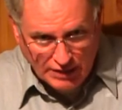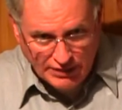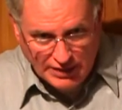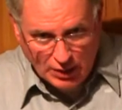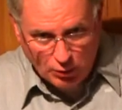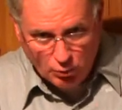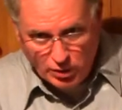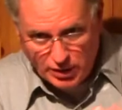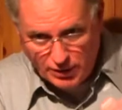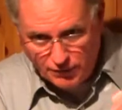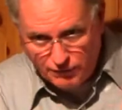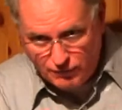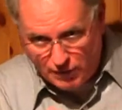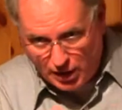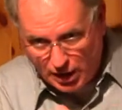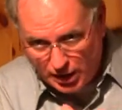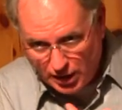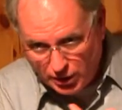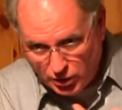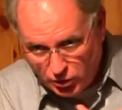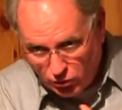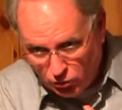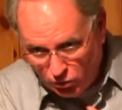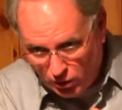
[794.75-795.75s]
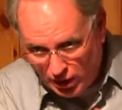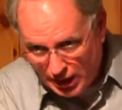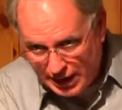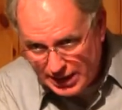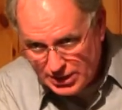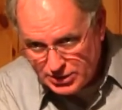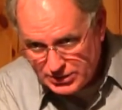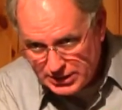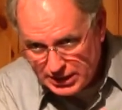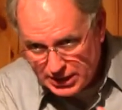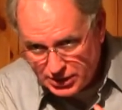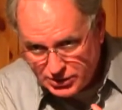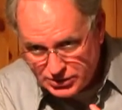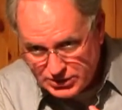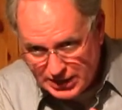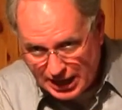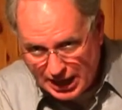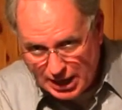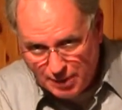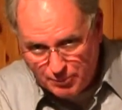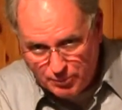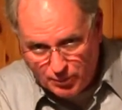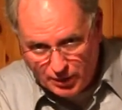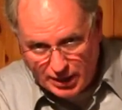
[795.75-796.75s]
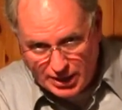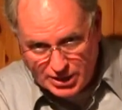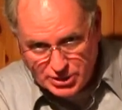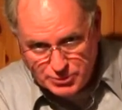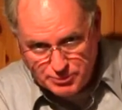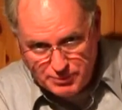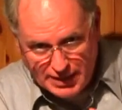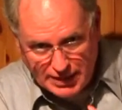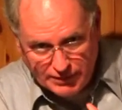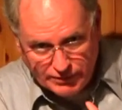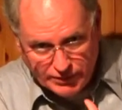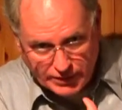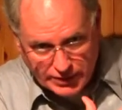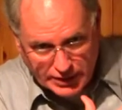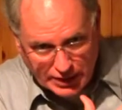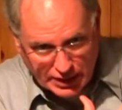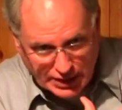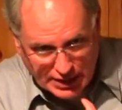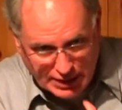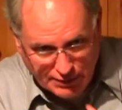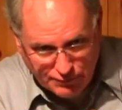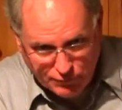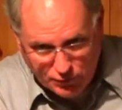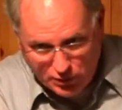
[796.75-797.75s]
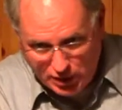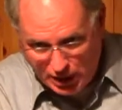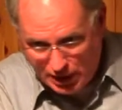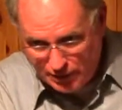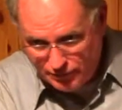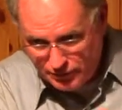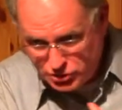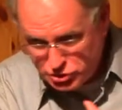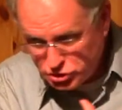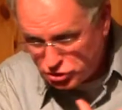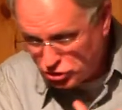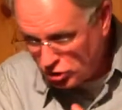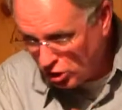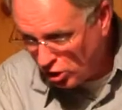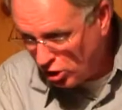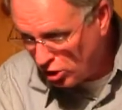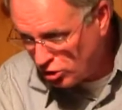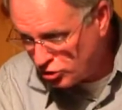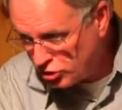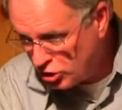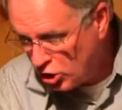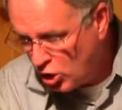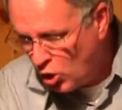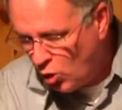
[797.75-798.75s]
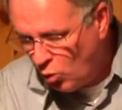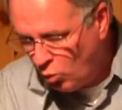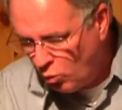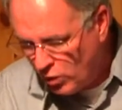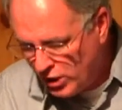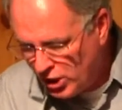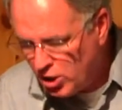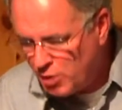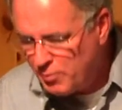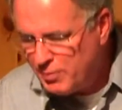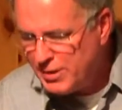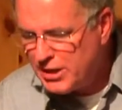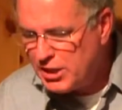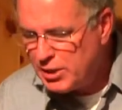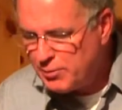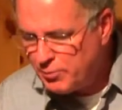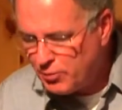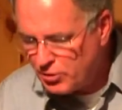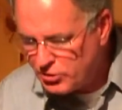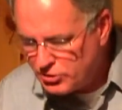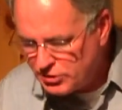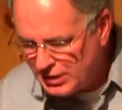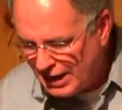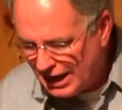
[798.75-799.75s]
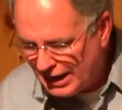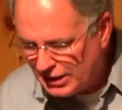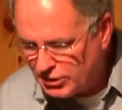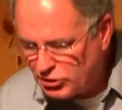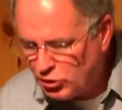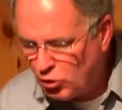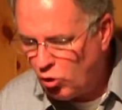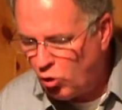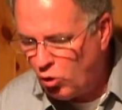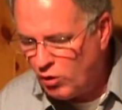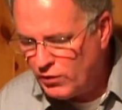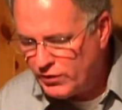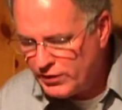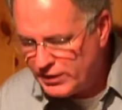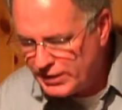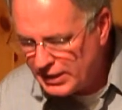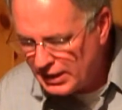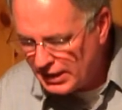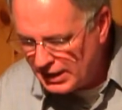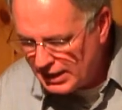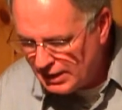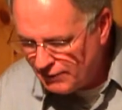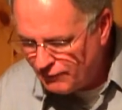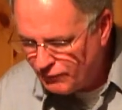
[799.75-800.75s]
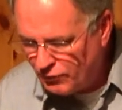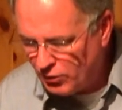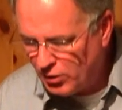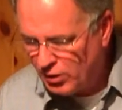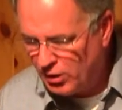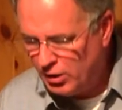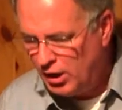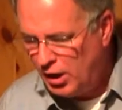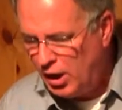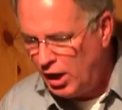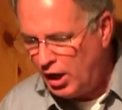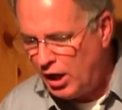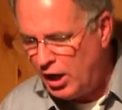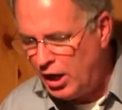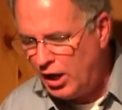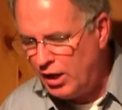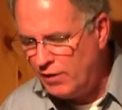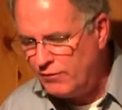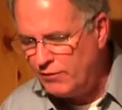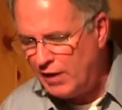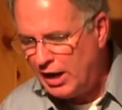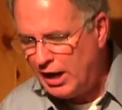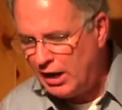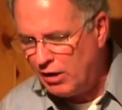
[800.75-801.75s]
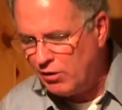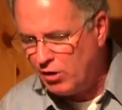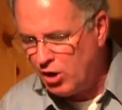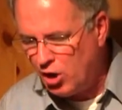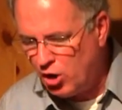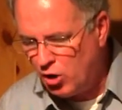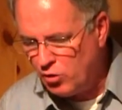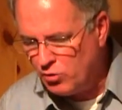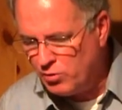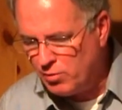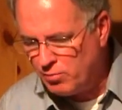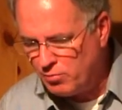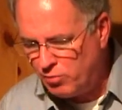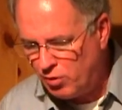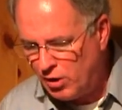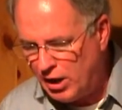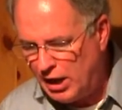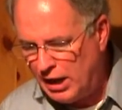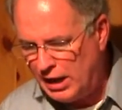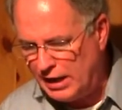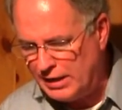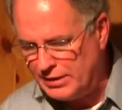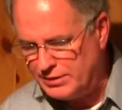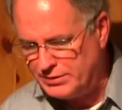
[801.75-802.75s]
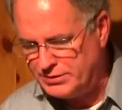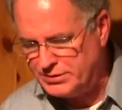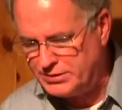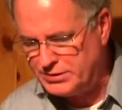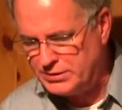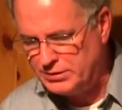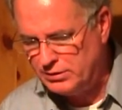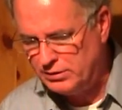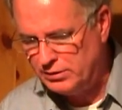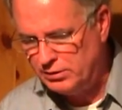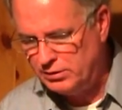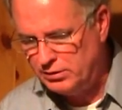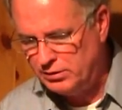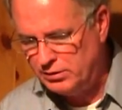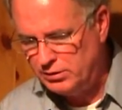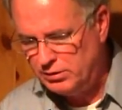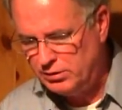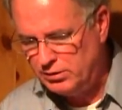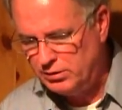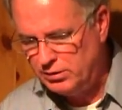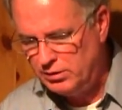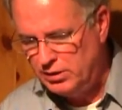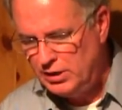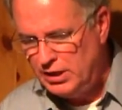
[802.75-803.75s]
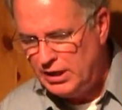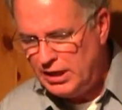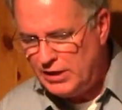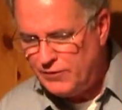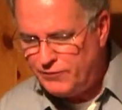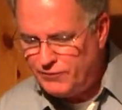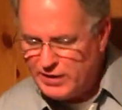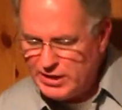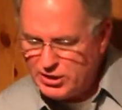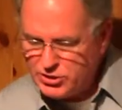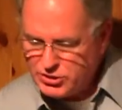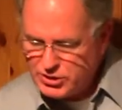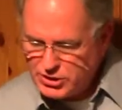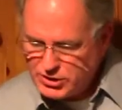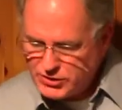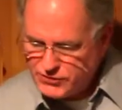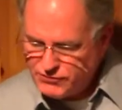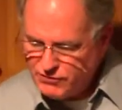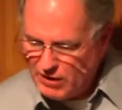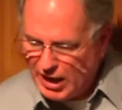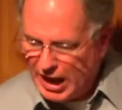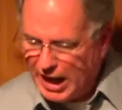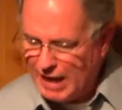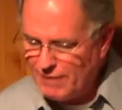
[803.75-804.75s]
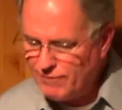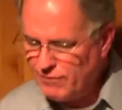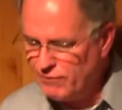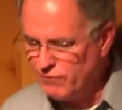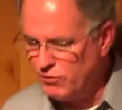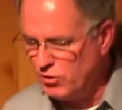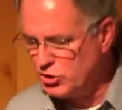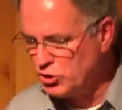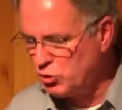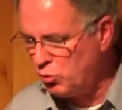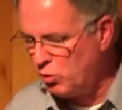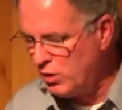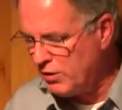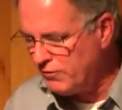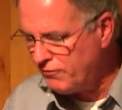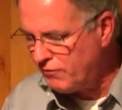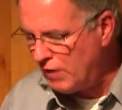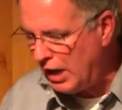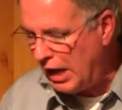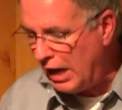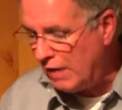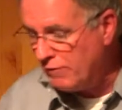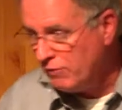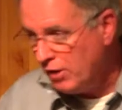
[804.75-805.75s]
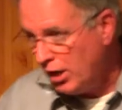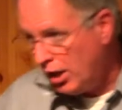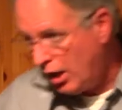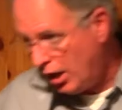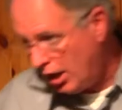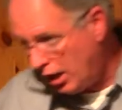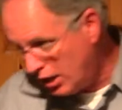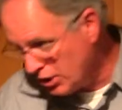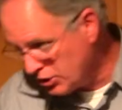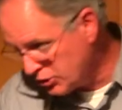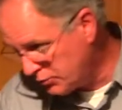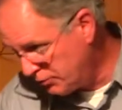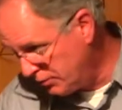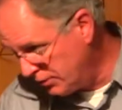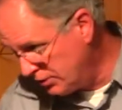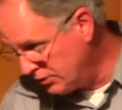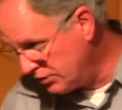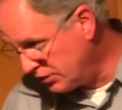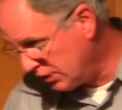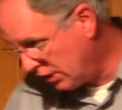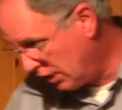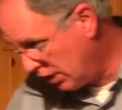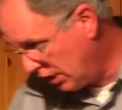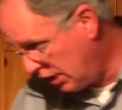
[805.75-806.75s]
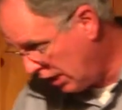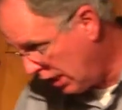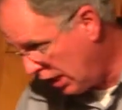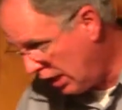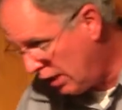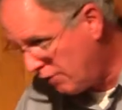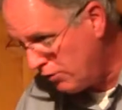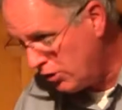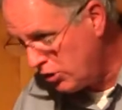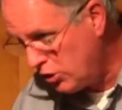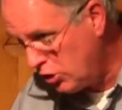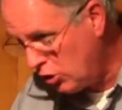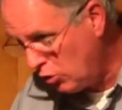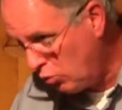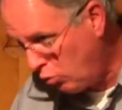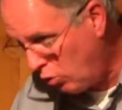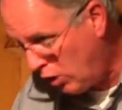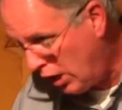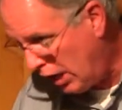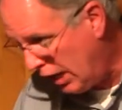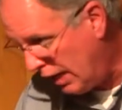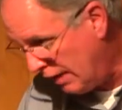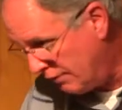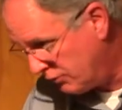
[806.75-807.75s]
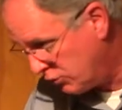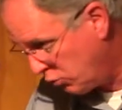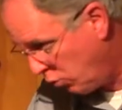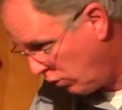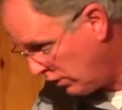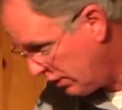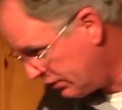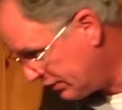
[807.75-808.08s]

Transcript: that we're to follow Christ's example as being the deliverer of His church. We are to be the protector or the deliverer of our own brides. Ephesians 5 and verse 25 Husbands, love your wives. What